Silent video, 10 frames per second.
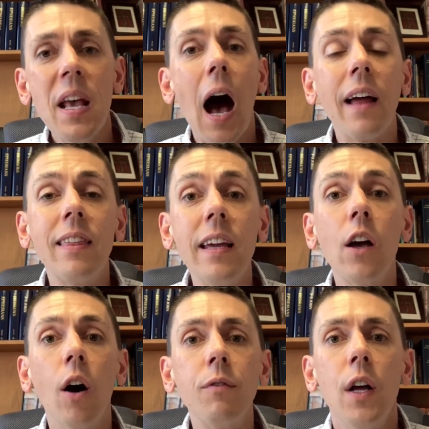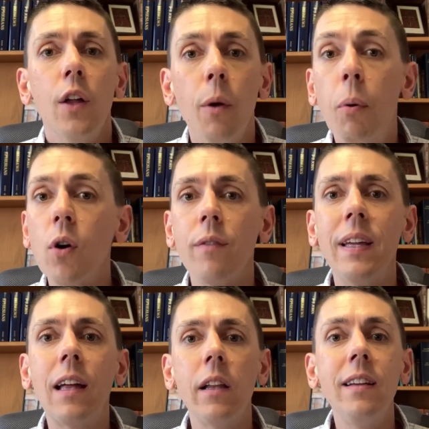I think of the book of
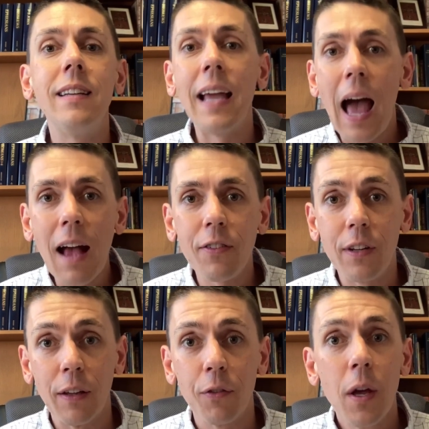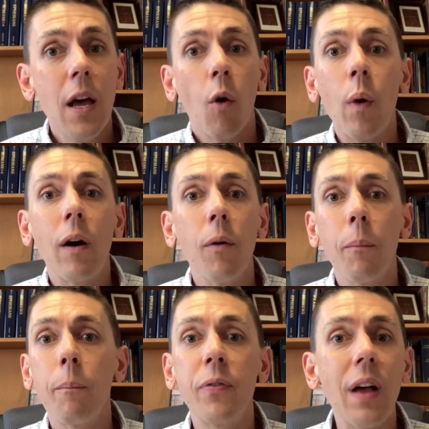Ecclesiastes, where
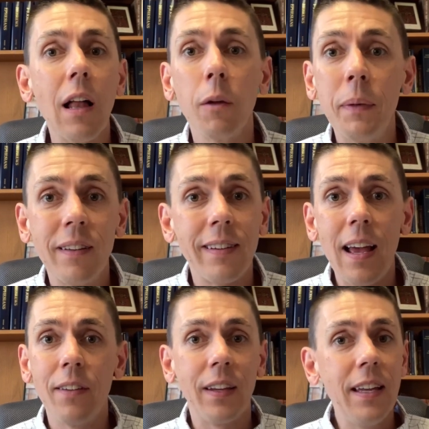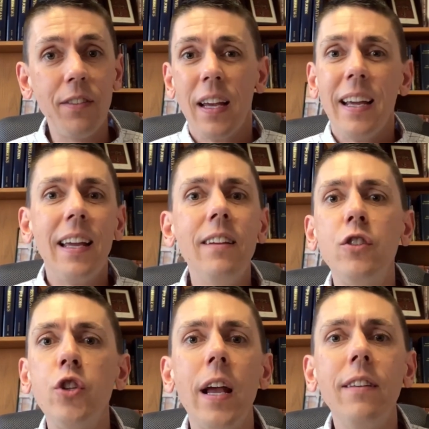Solomon says he's, he's
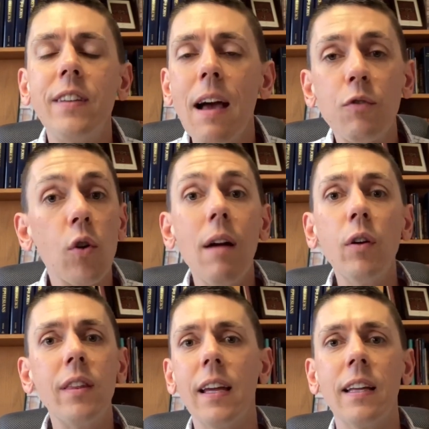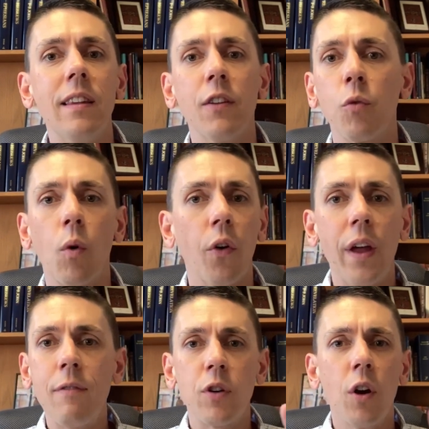chased after everything in this world
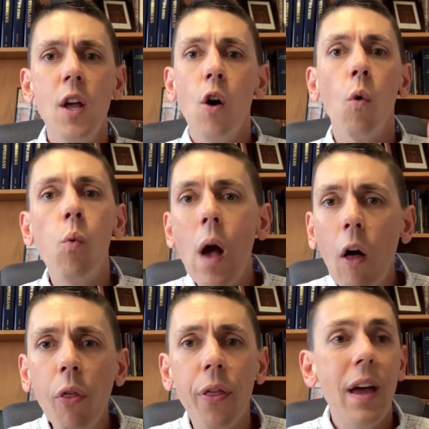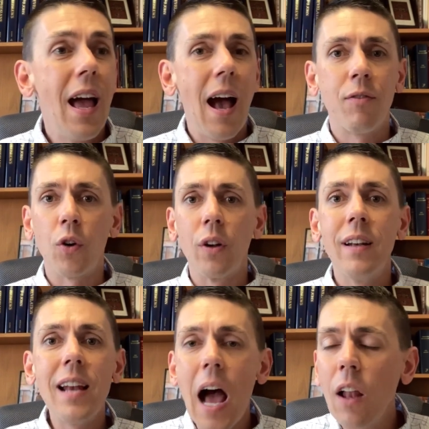after wealth, after
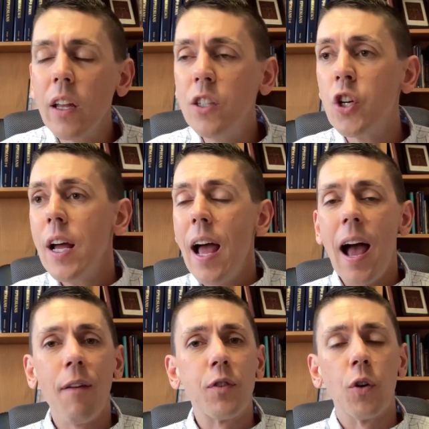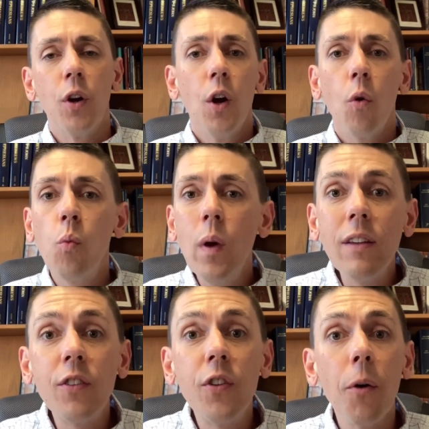knowledge, after
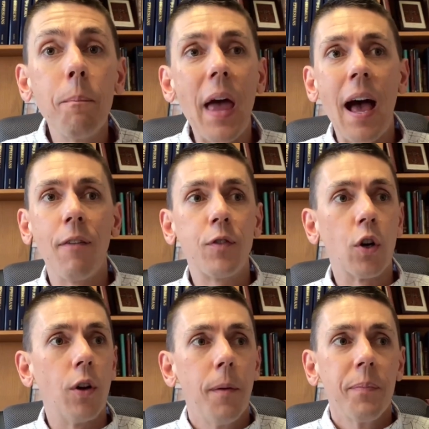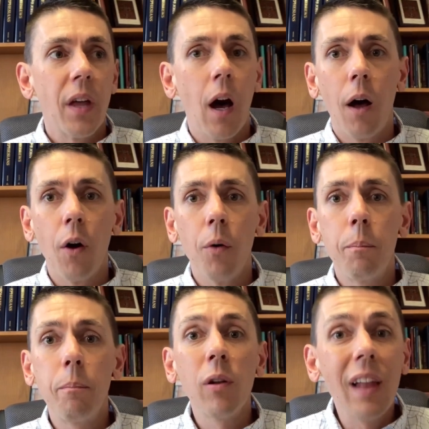wisdom, after uh,
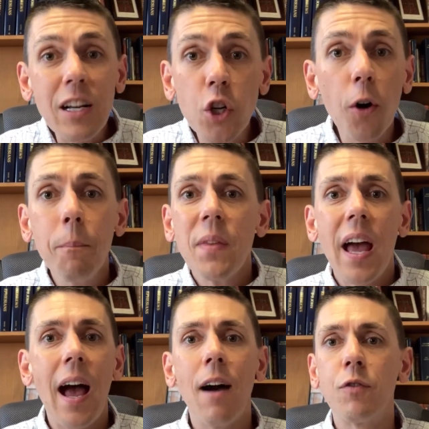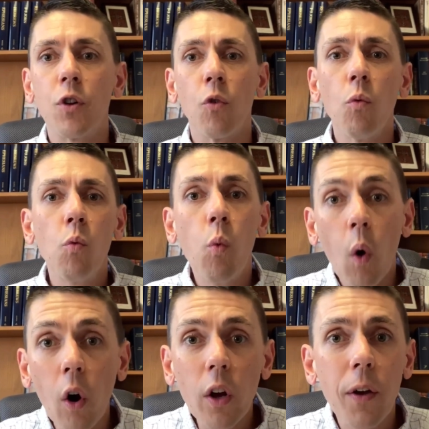pleasure, after
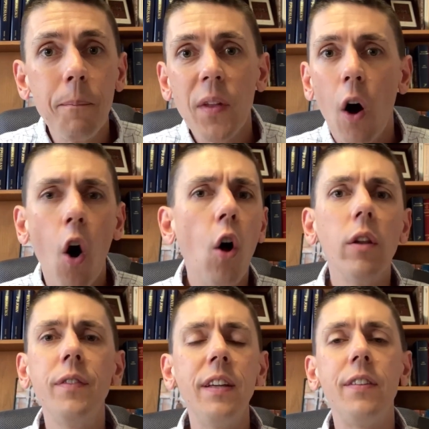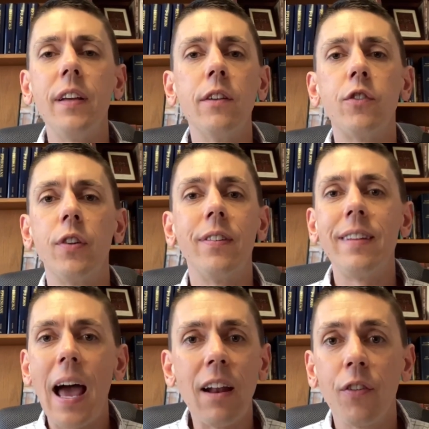work, all of these things to
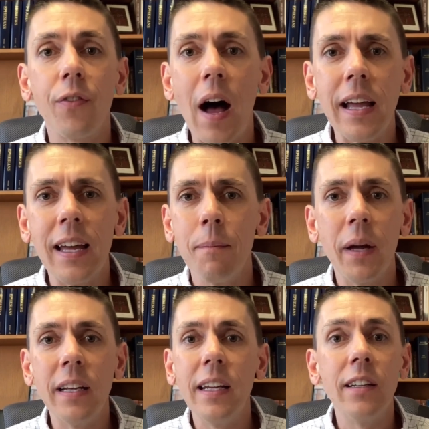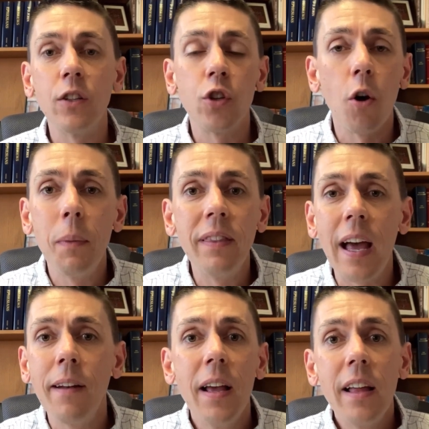satisfy him. And he determined
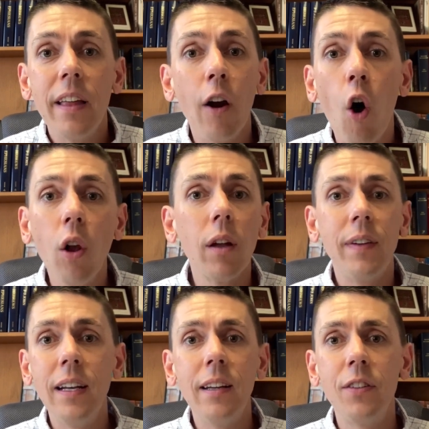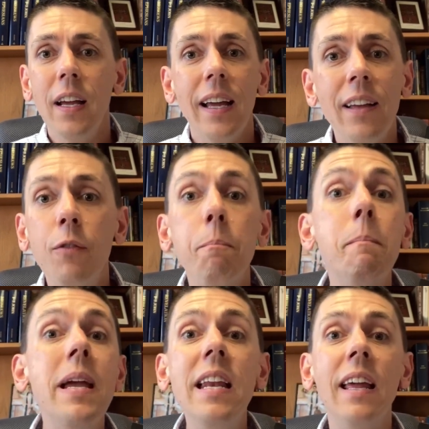that, that all of it is, is
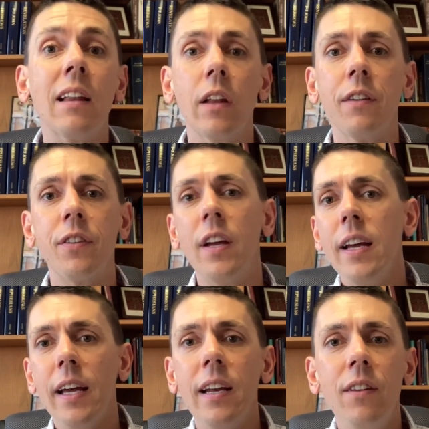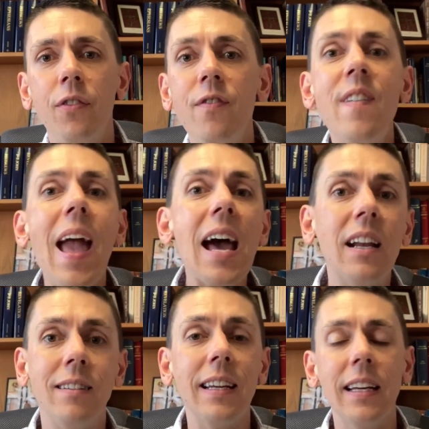meaningless, it is
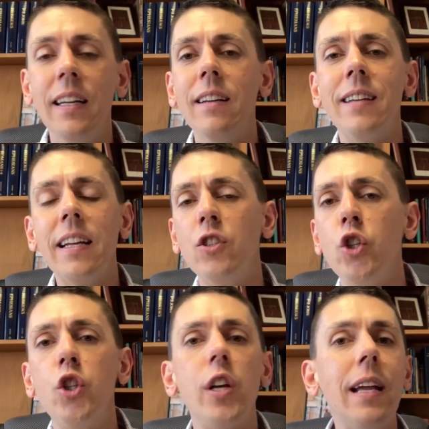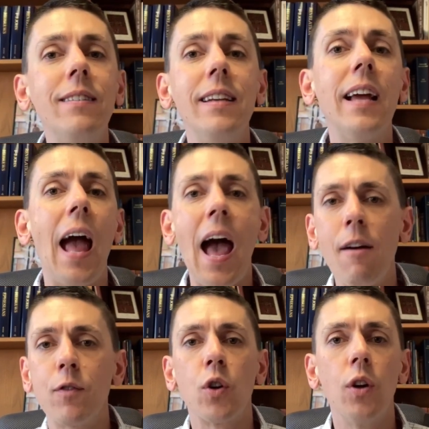vanity, it is a chasing
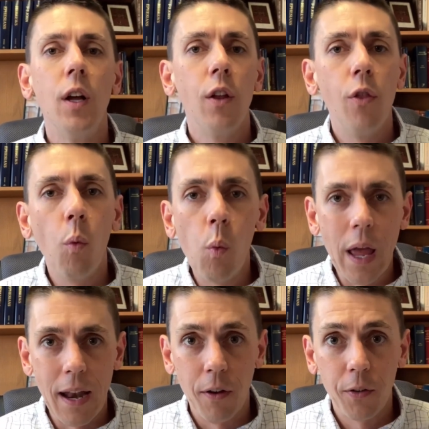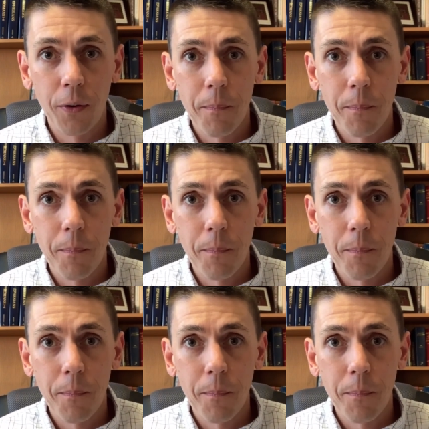after the wind.